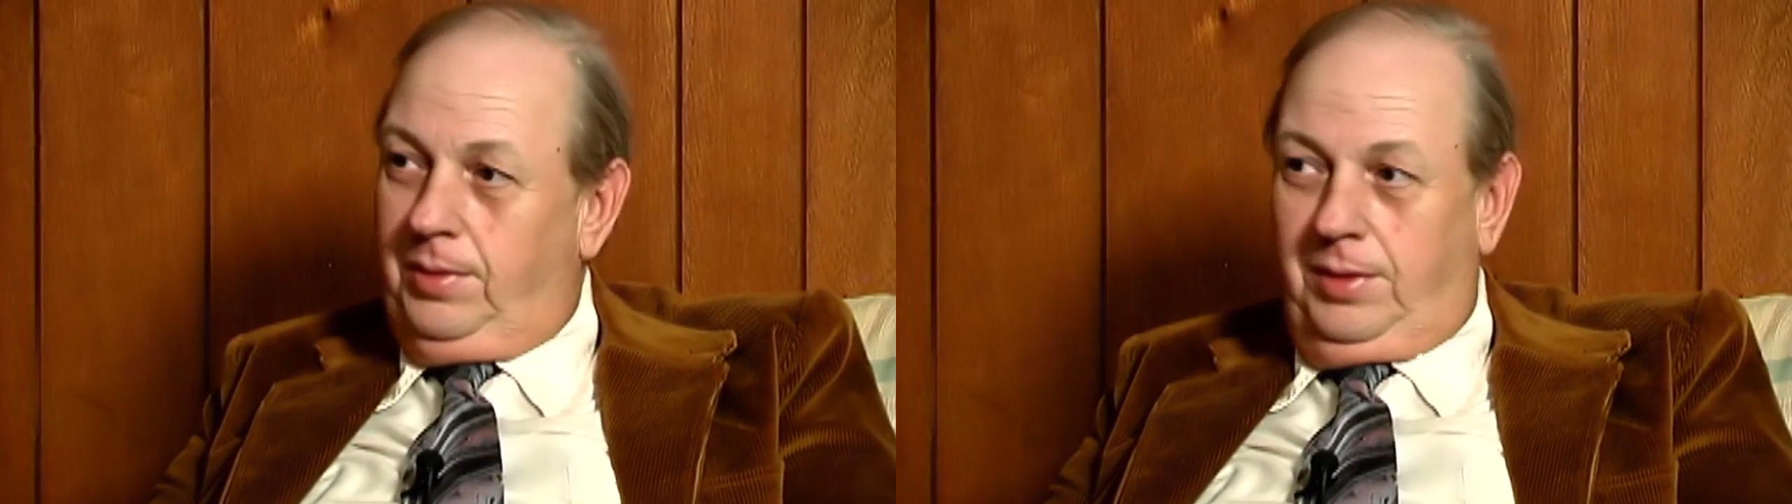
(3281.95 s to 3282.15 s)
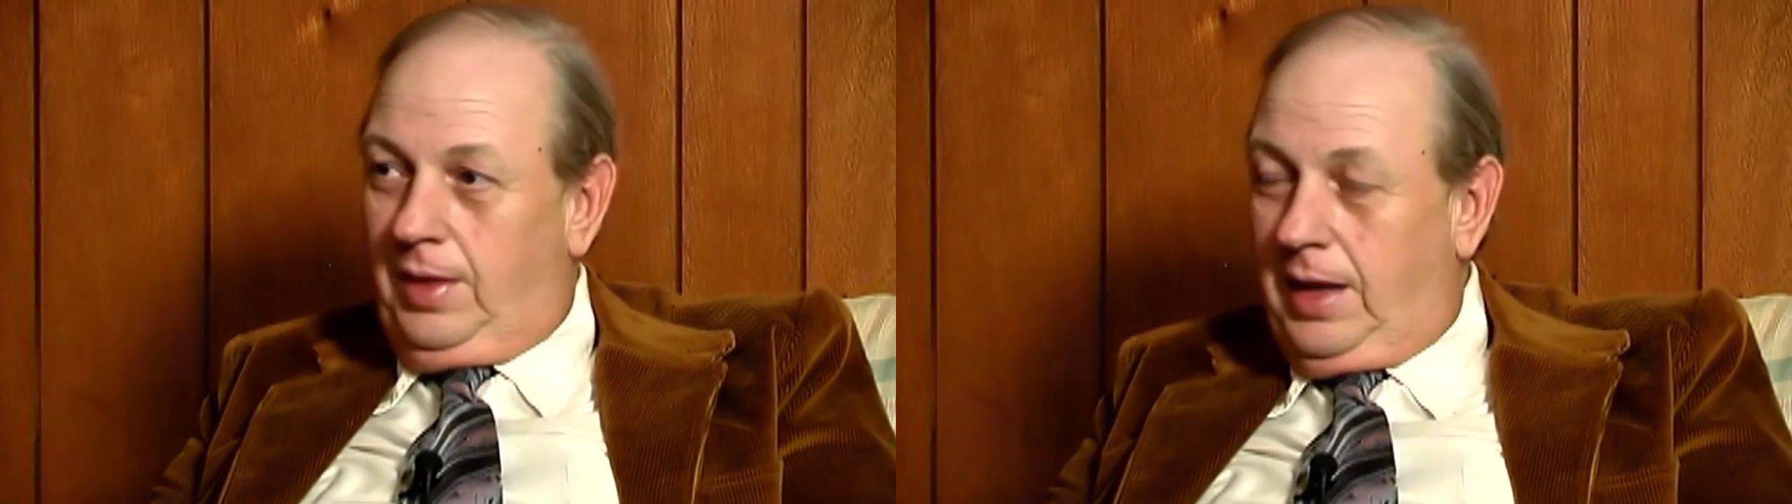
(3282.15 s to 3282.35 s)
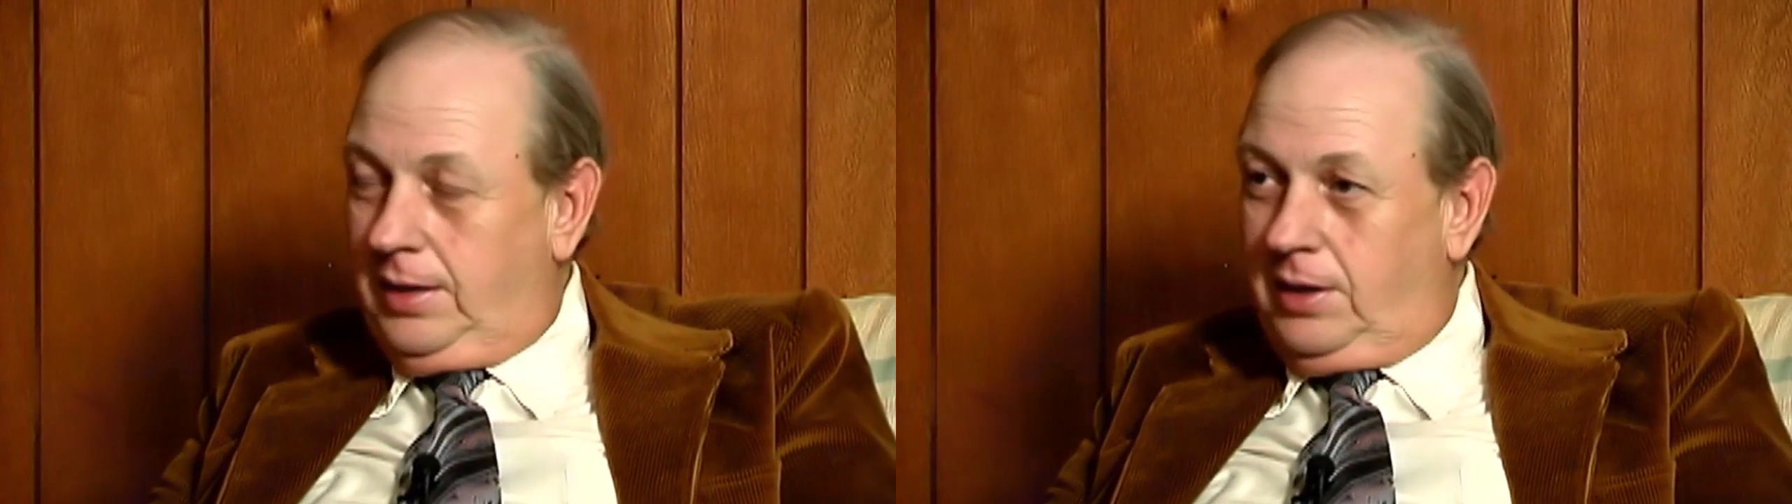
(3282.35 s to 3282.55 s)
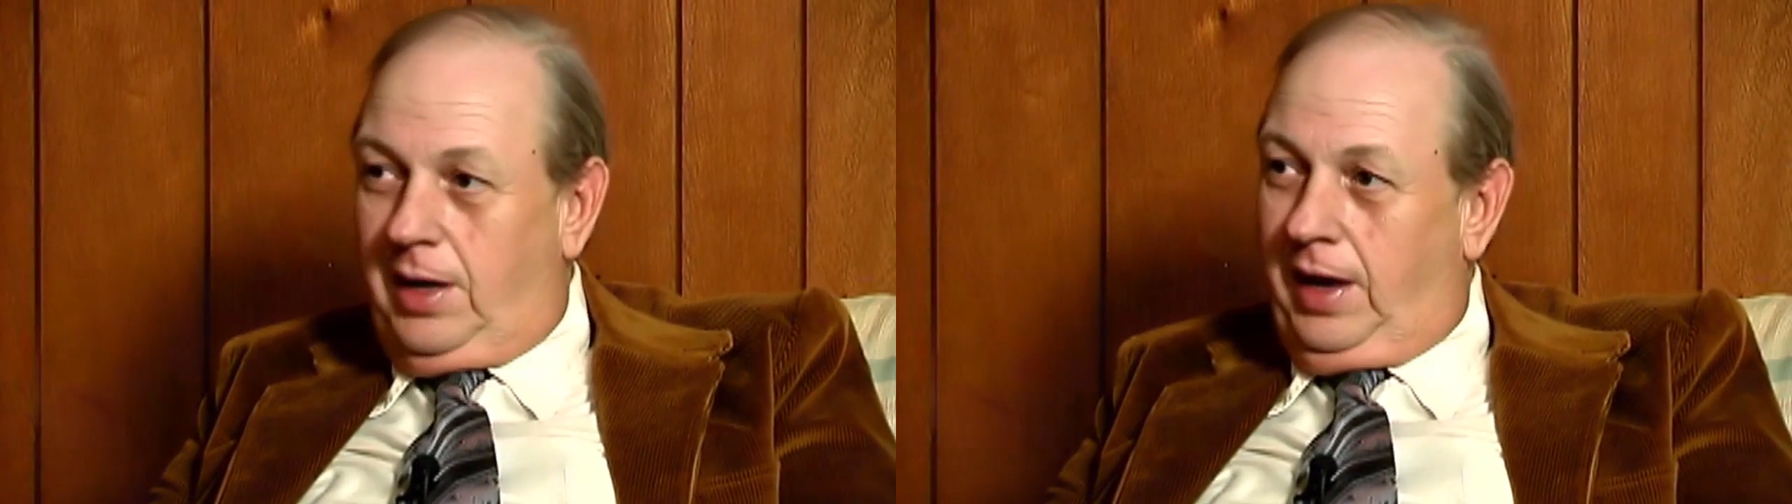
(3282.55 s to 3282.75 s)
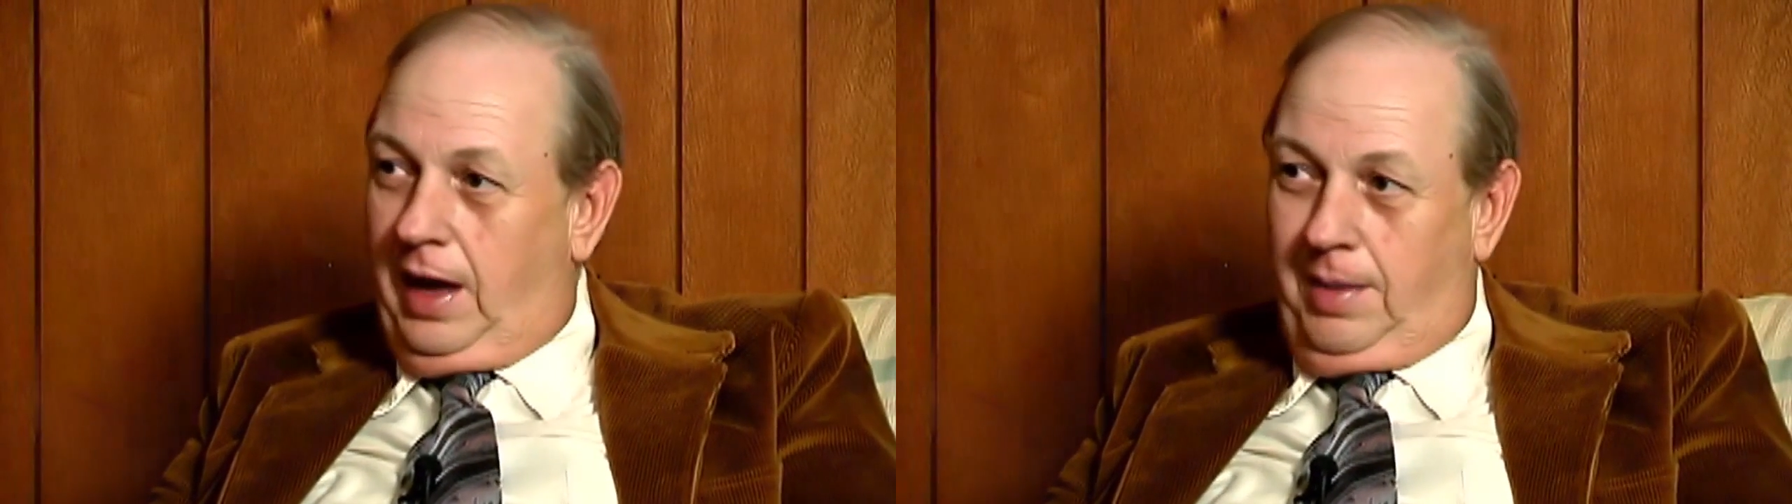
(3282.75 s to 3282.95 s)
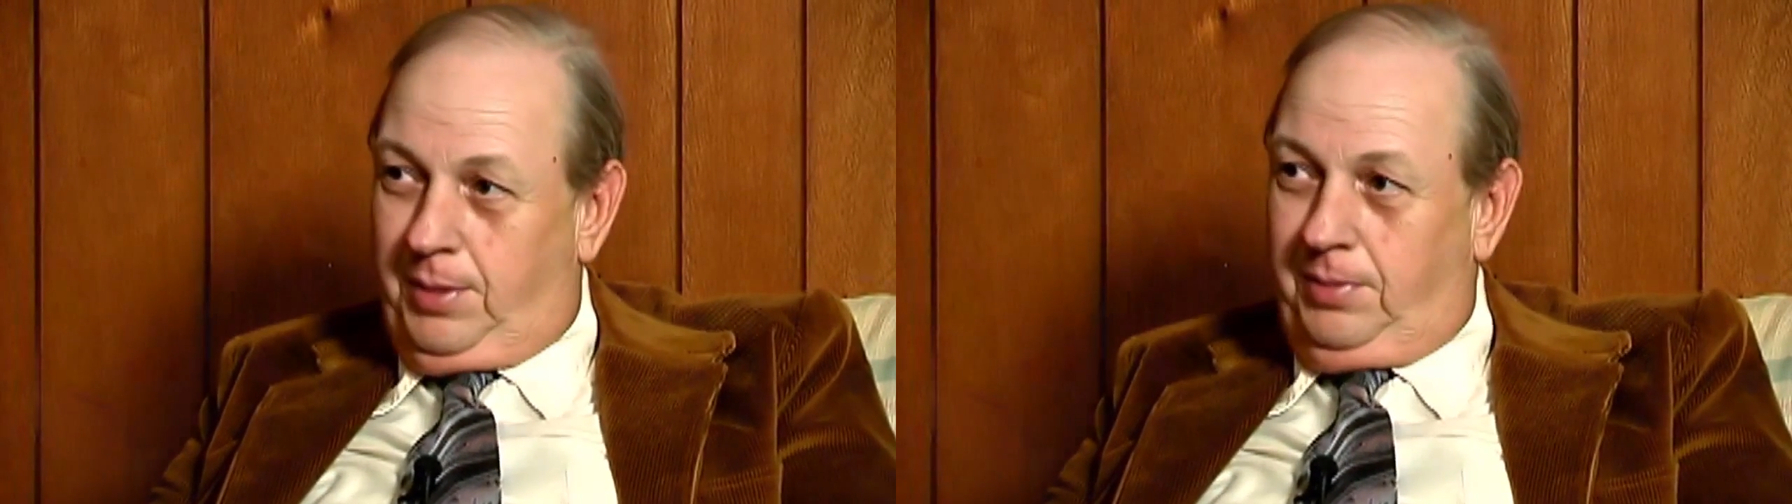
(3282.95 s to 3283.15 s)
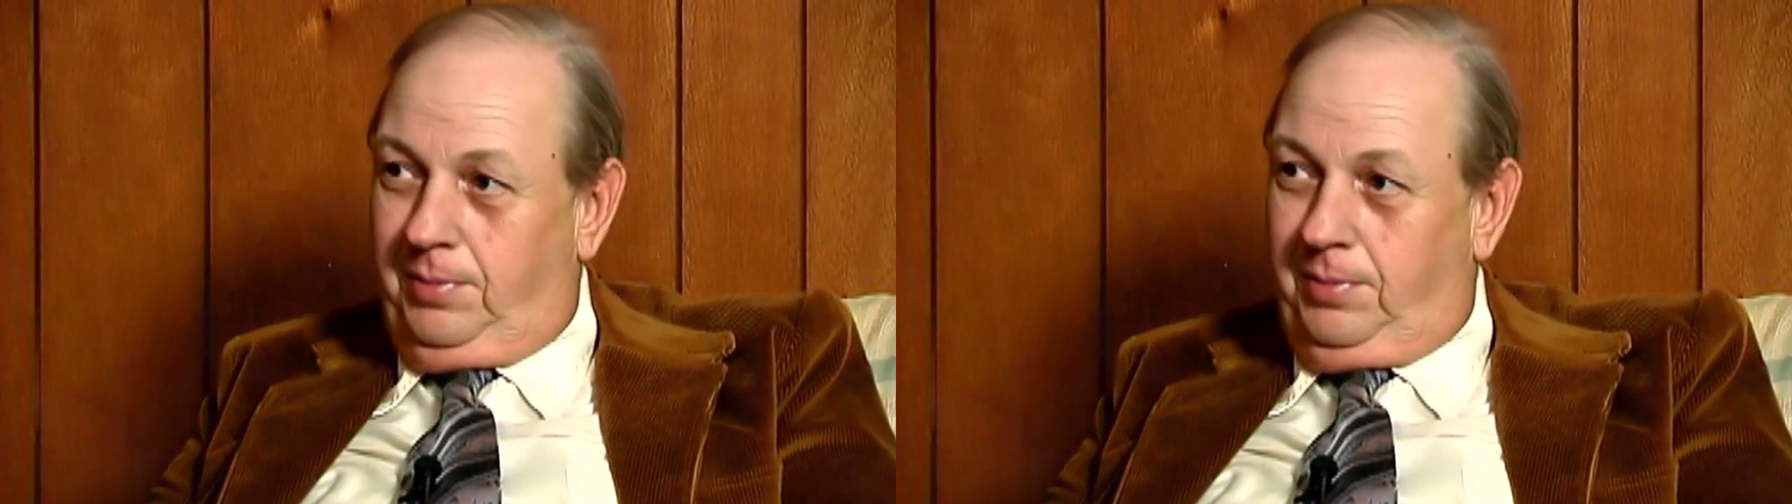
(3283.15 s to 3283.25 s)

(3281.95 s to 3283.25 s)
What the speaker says: That did not happen.